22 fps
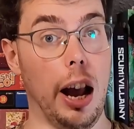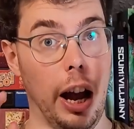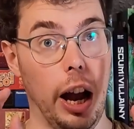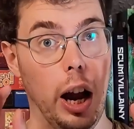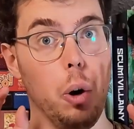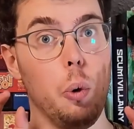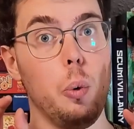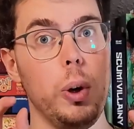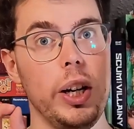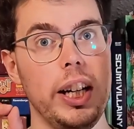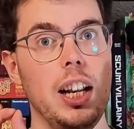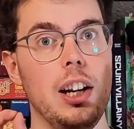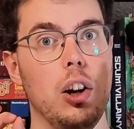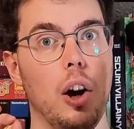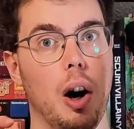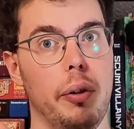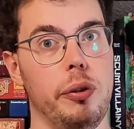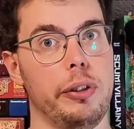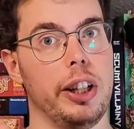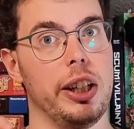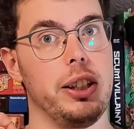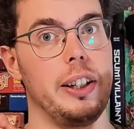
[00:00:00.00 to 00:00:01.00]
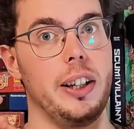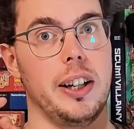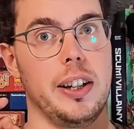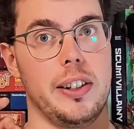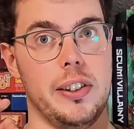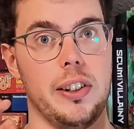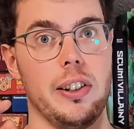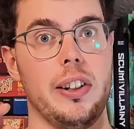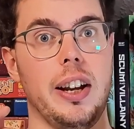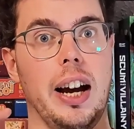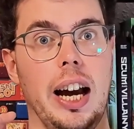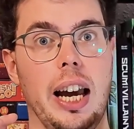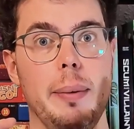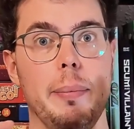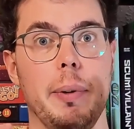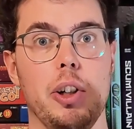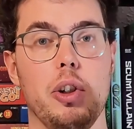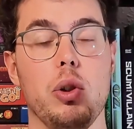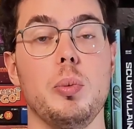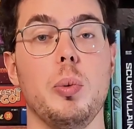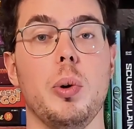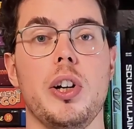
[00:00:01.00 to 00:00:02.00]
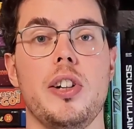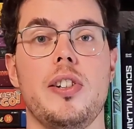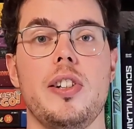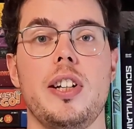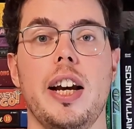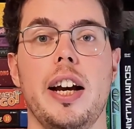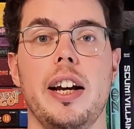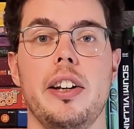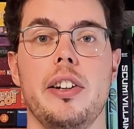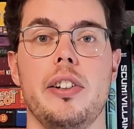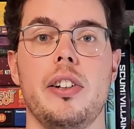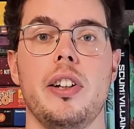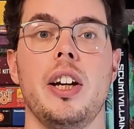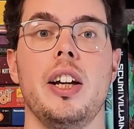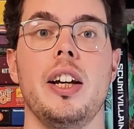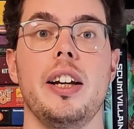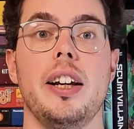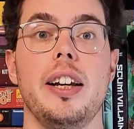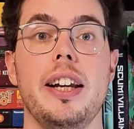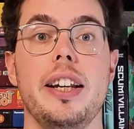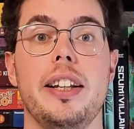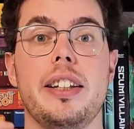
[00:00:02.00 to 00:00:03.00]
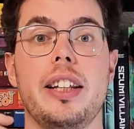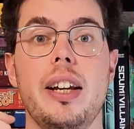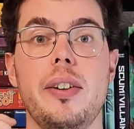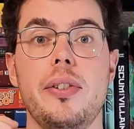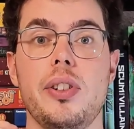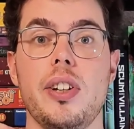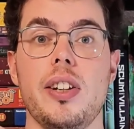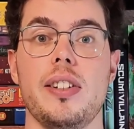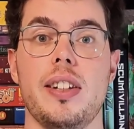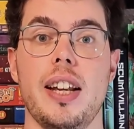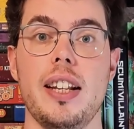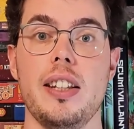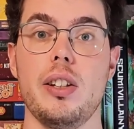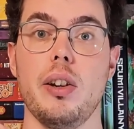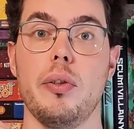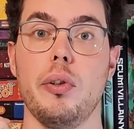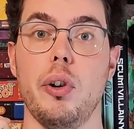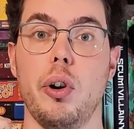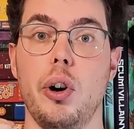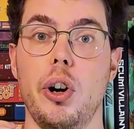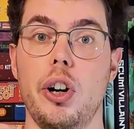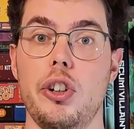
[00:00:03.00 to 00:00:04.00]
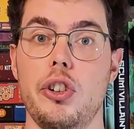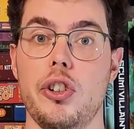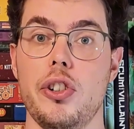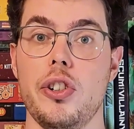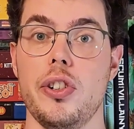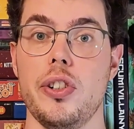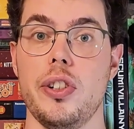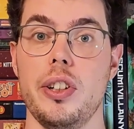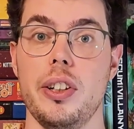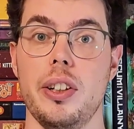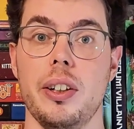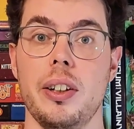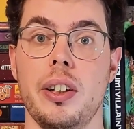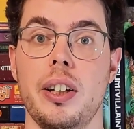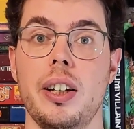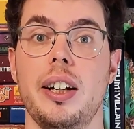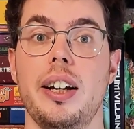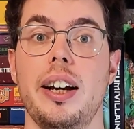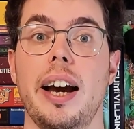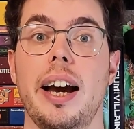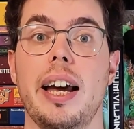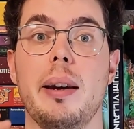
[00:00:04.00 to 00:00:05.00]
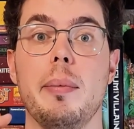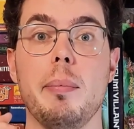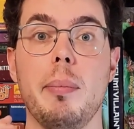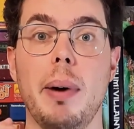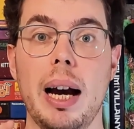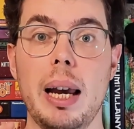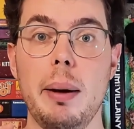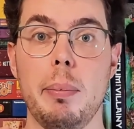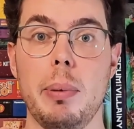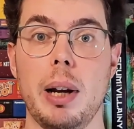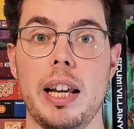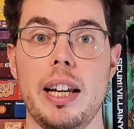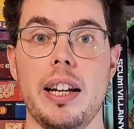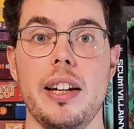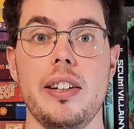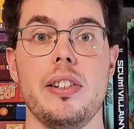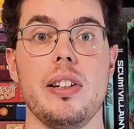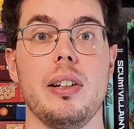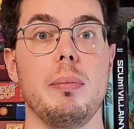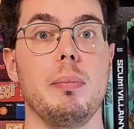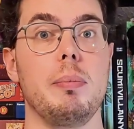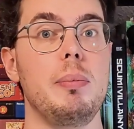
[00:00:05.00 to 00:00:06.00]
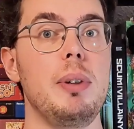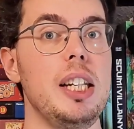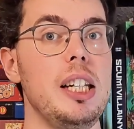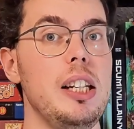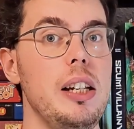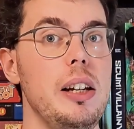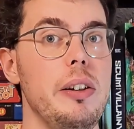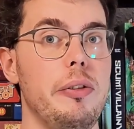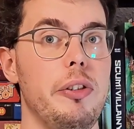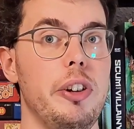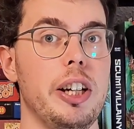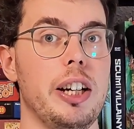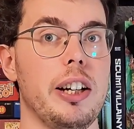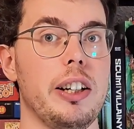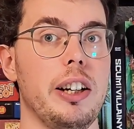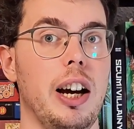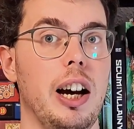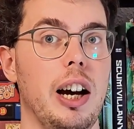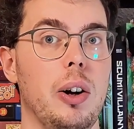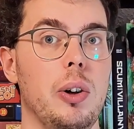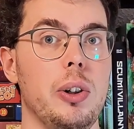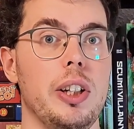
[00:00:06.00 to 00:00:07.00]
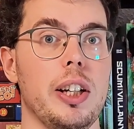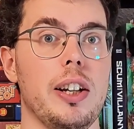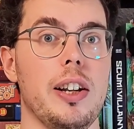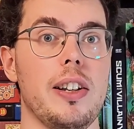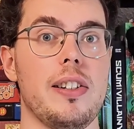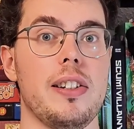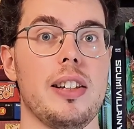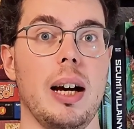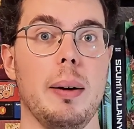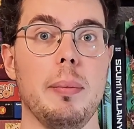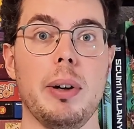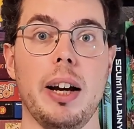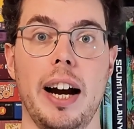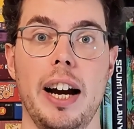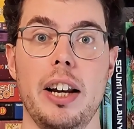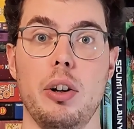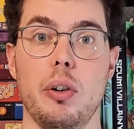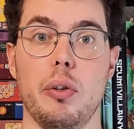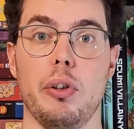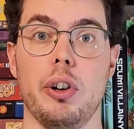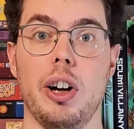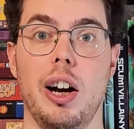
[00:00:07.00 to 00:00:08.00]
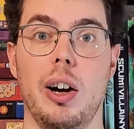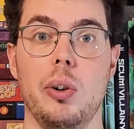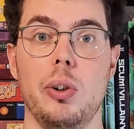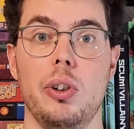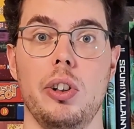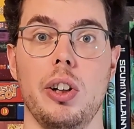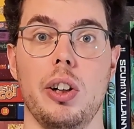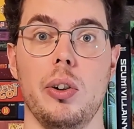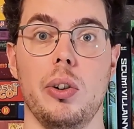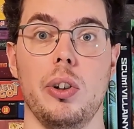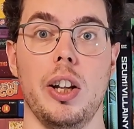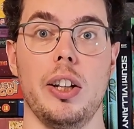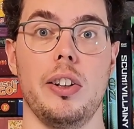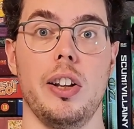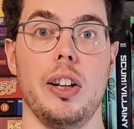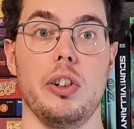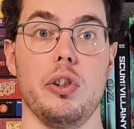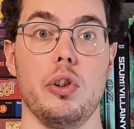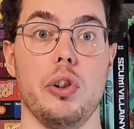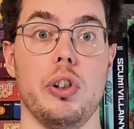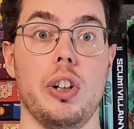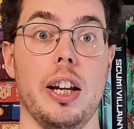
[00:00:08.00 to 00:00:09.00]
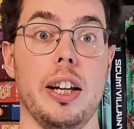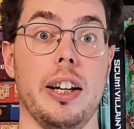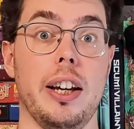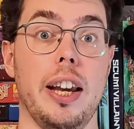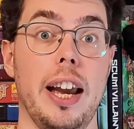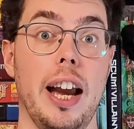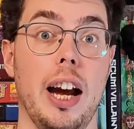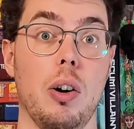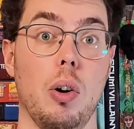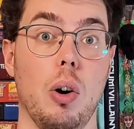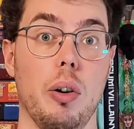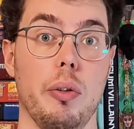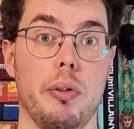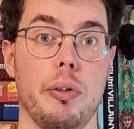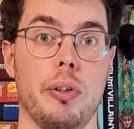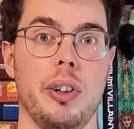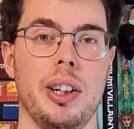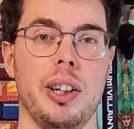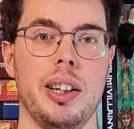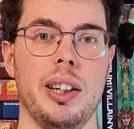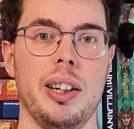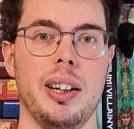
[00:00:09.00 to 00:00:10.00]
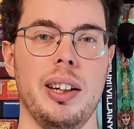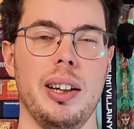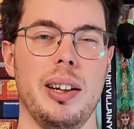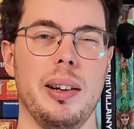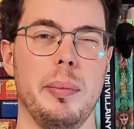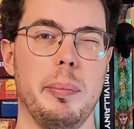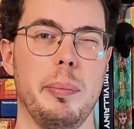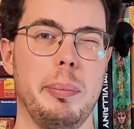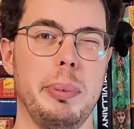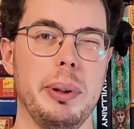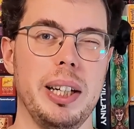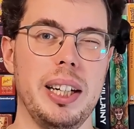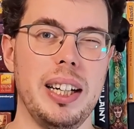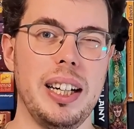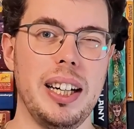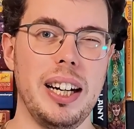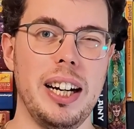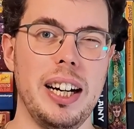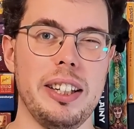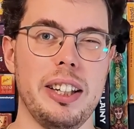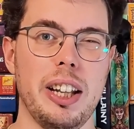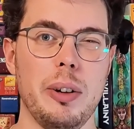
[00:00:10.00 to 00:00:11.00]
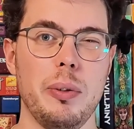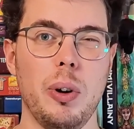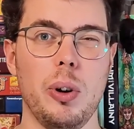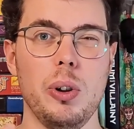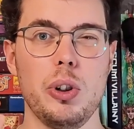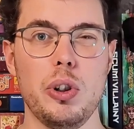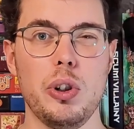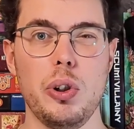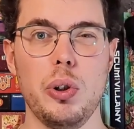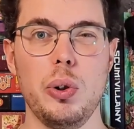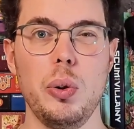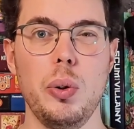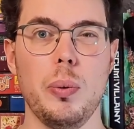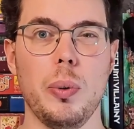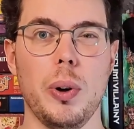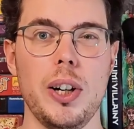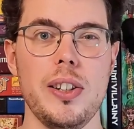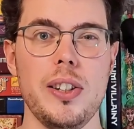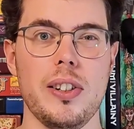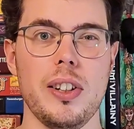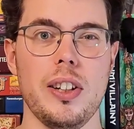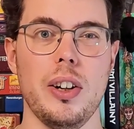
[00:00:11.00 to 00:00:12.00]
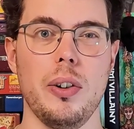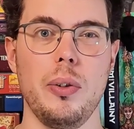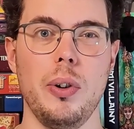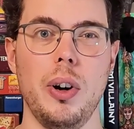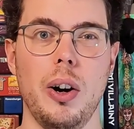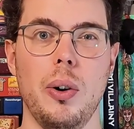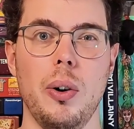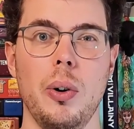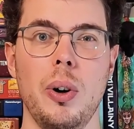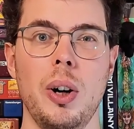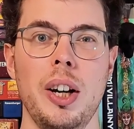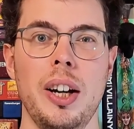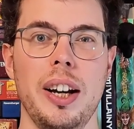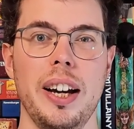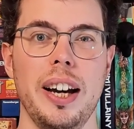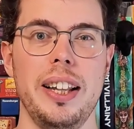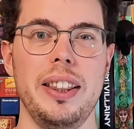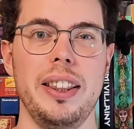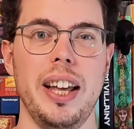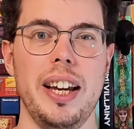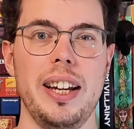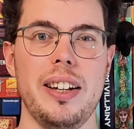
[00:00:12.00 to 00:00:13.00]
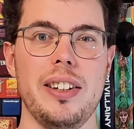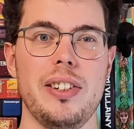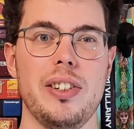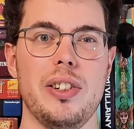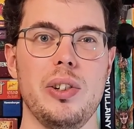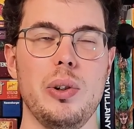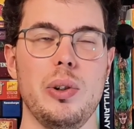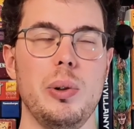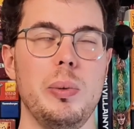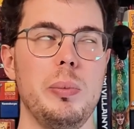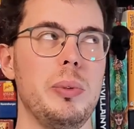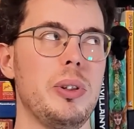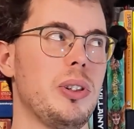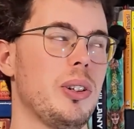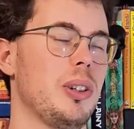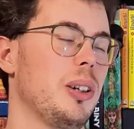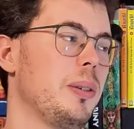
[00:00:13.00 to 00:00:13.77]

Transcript: I really love that there's a timer towards the end. It gives a sense of urgency. And my players immediately figured out that it's some kind of countdown that they should take care of. But I rolled 2 ones in a row and they assumed,